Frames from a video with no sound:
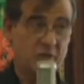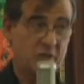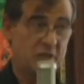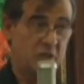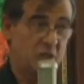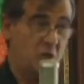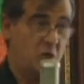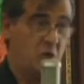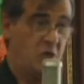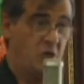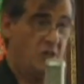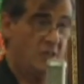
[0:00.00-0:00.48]

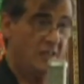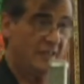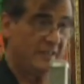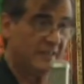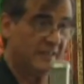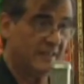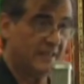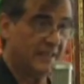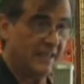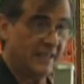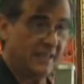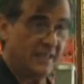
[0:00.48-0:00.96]
law.
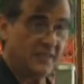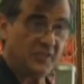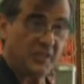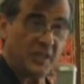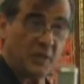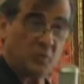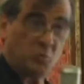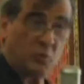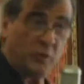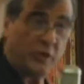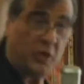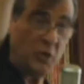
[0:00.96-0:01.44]
He said,
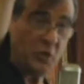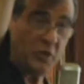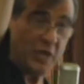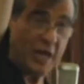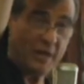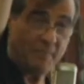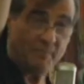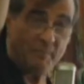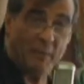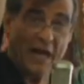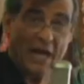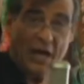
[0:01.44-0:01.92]
we are
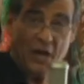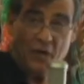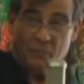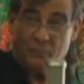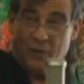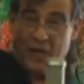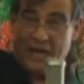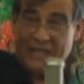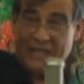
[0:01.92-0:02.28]
not bound by